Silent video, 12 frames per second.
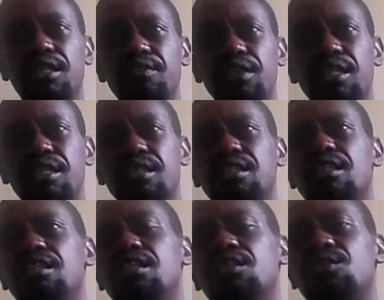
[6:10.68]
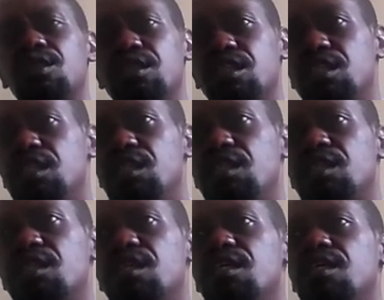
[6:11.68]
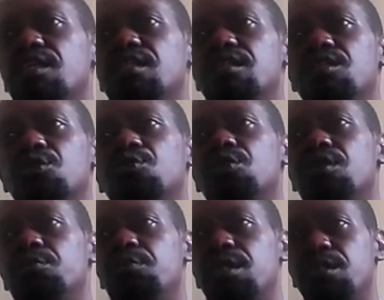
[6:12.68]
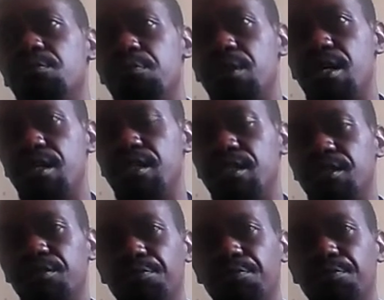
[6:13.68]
governance strategies into urban planning.